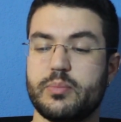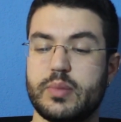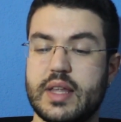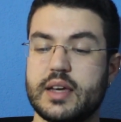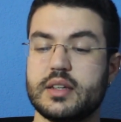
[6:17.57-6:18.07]

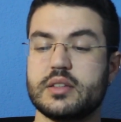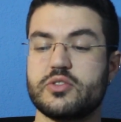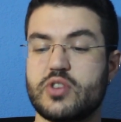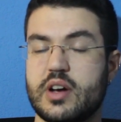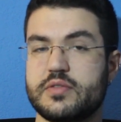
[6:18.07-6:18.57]
planning,
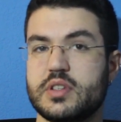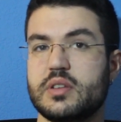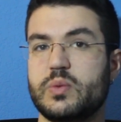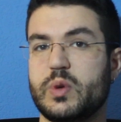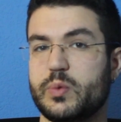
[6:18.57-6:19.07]
drafting
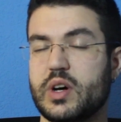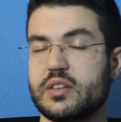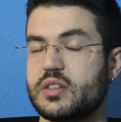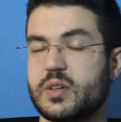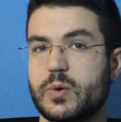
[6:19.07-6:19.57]
and
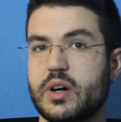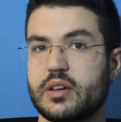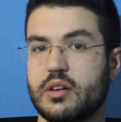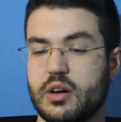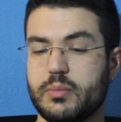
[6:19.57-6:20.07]
rewriting are
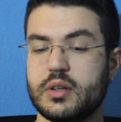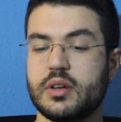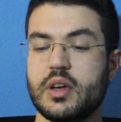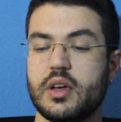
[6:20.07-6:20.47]
quite common,